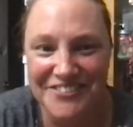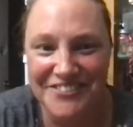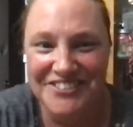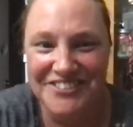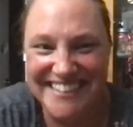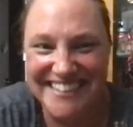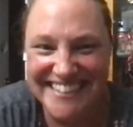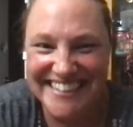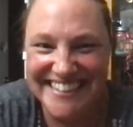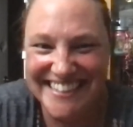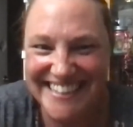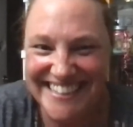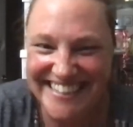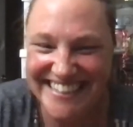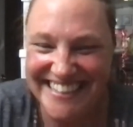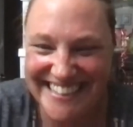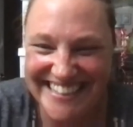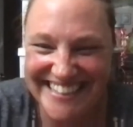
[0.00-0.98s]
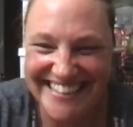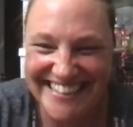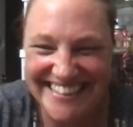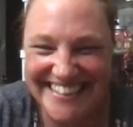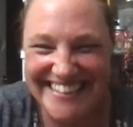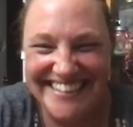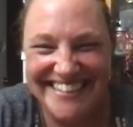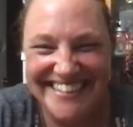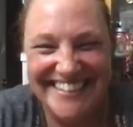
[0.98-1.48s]
Yeah.
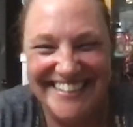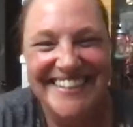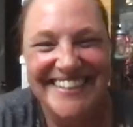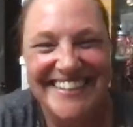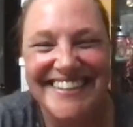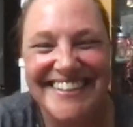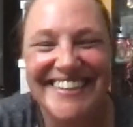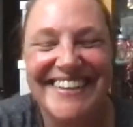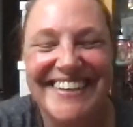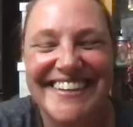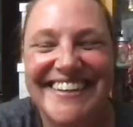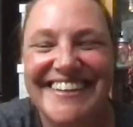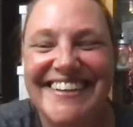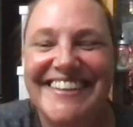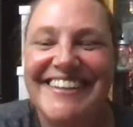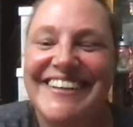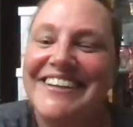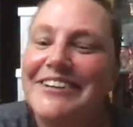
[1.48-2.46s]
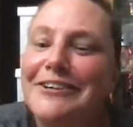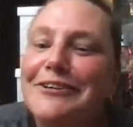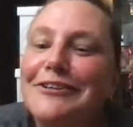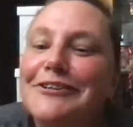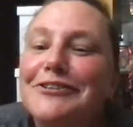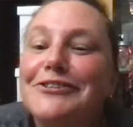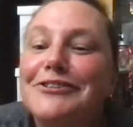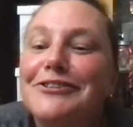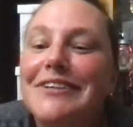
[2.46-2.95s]
Okay, I have to give it a try, but
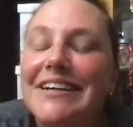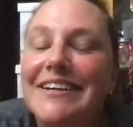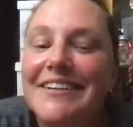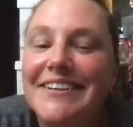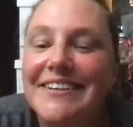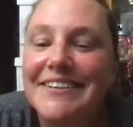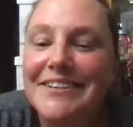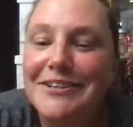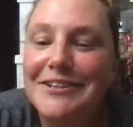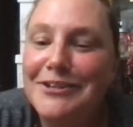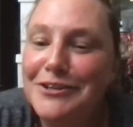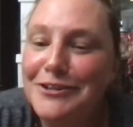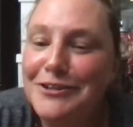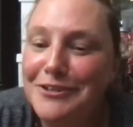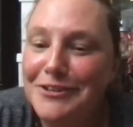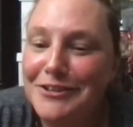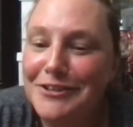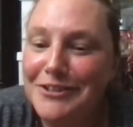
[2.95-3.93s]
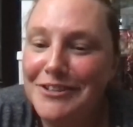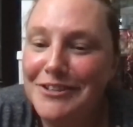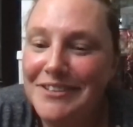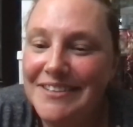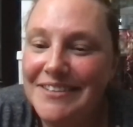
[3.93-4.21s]
thanks. I really like the look though. I really do.